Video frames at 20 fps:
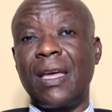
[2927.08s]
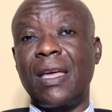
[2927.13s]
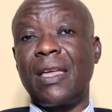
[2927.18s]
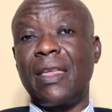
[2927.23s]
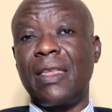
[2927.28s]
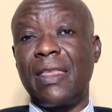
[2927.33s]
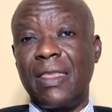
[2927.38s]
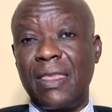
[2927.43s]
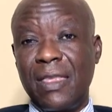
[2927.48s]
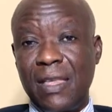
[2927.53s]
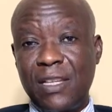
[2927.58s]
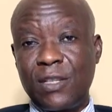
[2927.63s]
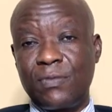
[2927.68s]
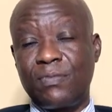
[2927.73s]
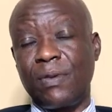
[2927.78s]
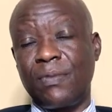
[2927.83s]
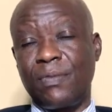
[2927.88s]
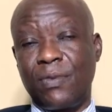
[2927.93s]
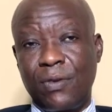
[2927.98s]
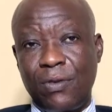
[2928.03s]
these
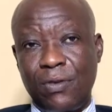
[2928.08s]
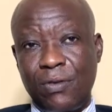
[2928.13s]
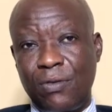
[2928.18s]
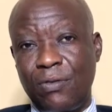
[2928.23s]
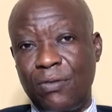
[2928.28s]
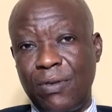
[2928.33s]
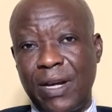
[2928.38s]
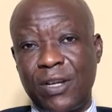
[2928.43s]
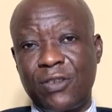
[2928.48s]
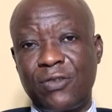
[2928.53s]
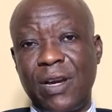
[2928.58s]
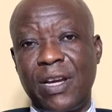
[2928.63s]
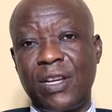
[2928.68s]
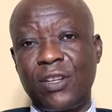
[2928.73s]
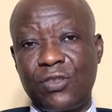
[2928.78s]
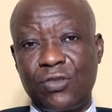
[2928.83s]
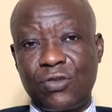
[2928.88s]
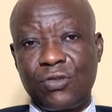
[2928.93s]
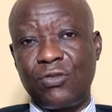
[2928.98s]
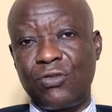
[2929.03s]
people were
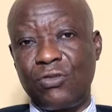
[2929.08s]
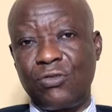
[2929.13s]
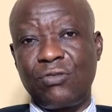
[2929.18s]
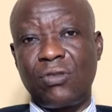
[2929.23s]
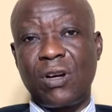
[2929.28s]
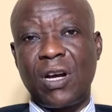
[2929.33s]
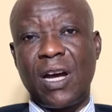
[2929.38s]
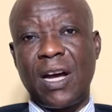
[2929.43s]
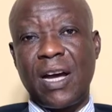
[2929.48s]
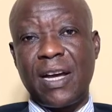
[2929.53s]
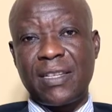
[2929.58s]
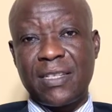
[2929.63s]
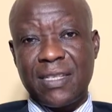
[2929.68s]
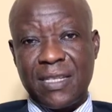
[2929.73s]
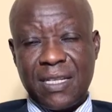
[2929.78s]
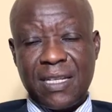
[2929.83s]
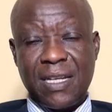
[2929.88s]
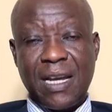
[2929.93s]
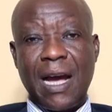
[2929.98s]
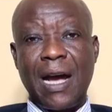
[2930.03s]
trying to
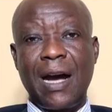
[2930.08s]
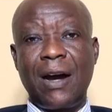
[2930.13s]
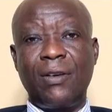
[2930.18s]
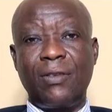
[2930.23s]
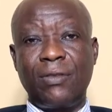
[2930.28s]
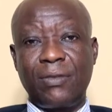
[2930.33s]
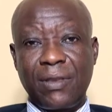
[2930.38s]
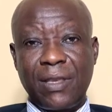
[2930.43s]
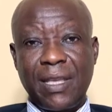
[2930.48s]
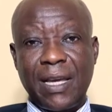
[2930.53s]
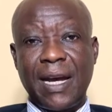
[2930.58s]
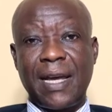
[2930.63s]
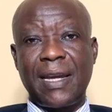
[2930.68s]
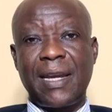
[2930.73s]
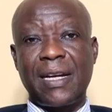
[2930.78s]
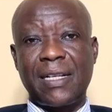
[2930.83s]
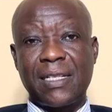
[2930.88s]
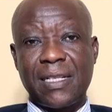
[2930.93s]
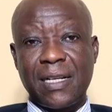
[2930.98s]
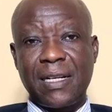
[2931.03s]
see how they can
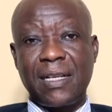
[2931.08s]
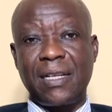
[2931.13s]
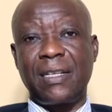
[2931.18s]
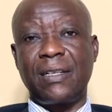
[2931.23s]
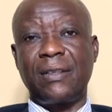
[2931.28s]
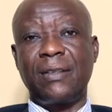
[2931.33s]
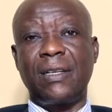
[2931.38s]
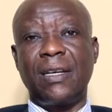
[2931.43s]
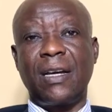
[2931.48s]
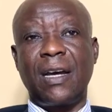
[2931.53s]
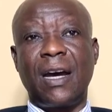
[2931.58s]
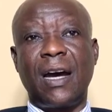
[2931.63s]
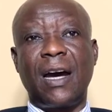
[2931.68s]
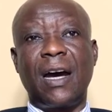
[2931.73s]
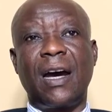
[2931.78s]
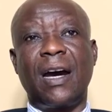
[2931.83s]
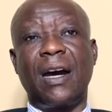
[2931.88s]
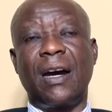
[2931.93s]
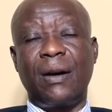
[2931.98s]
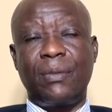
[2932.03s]
actually
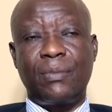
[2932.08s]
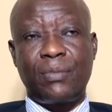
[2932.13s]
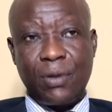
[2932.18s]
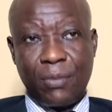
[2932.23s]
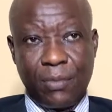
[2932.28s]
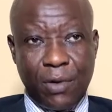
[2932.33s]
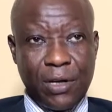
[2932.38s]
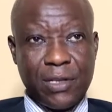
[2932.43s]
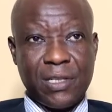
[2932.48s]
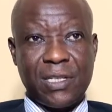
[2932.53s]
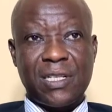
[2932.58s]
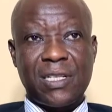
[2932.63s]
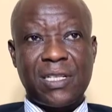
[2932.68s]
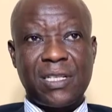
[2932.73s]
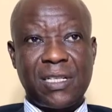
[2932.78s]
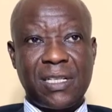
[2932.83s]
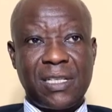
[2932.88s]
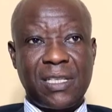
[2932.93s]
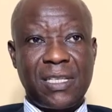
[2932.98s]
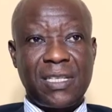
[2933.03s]
promote
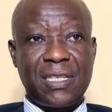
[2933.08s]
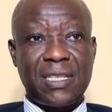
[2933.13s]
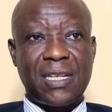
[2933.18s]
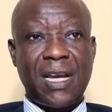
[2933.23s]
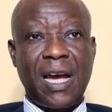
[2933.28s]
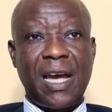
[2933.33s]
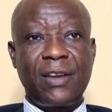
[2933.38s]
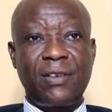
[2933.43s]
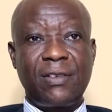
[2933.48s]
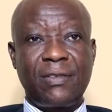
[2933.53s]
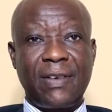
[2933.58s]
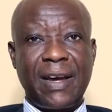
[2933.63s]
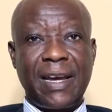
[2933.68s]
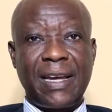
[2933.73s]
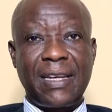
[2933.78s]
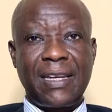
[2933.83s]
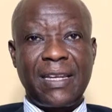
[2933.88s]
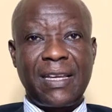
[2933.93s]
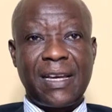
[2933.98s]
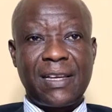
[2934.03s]
these kind of
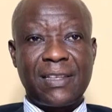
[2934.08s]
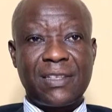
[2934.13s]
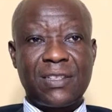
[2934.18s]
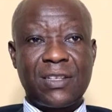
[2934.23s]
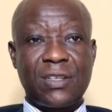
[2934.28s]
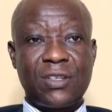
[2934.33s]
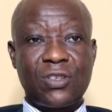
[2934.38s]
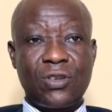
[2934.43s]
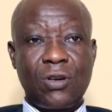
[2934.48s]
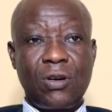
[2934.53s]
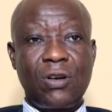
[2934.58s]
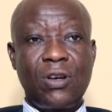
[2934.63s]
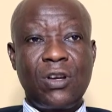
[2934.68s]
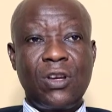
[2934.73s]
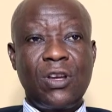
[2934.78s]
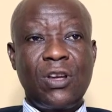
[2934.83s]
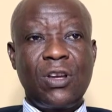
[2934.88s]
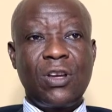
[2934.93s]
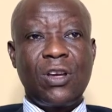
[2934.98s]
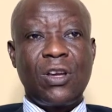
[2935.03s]
ideas. So
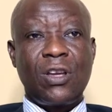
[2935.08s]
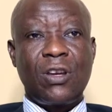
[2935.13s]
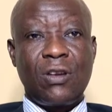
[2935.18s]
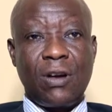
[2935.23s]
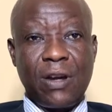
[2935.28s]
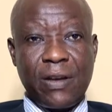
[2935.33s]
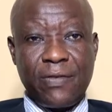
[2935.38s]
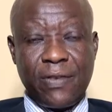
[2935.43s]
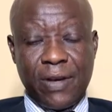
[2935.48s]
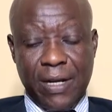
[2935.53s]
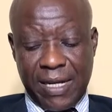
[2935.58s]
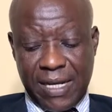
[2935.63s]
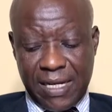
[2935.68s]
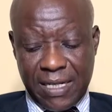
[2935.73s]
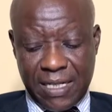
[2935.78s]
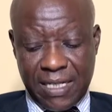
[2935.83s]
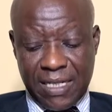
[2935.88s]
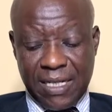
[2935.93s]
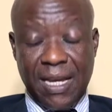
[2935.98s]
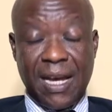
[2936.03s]
don't
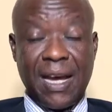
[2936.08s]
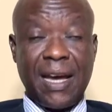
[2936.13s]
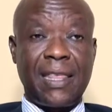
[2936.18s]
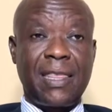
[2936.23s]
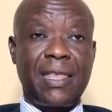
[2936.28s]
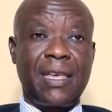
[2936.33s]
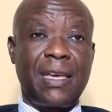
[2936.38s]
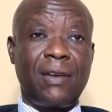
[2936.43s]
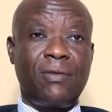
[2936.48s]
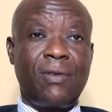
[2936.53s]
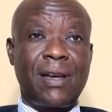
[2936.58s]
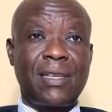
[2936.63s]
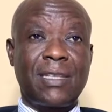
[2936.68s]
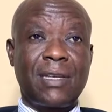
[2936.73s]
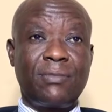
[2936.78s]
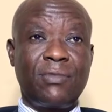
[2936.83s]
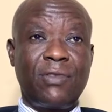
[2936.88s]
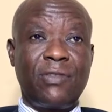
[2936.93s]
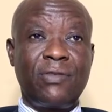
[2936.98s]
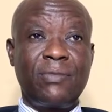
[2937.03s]
forget, there was
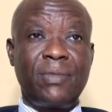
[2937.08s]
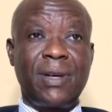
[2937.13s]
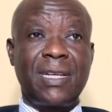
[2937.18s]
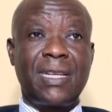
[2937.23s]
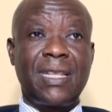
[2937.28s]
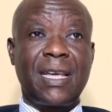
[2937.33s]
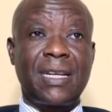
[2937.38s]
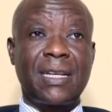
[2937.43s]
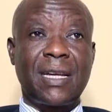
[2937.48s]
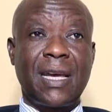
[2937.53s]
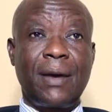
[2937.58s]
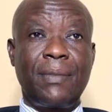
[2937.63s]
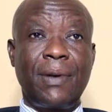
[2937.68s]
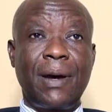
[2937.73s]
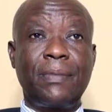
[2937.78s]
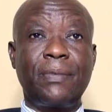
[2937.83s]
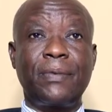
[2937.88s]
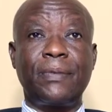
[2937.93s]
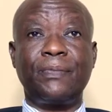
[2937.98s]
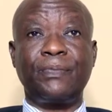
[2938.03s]
a movement that came
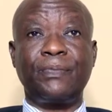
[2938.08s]
up.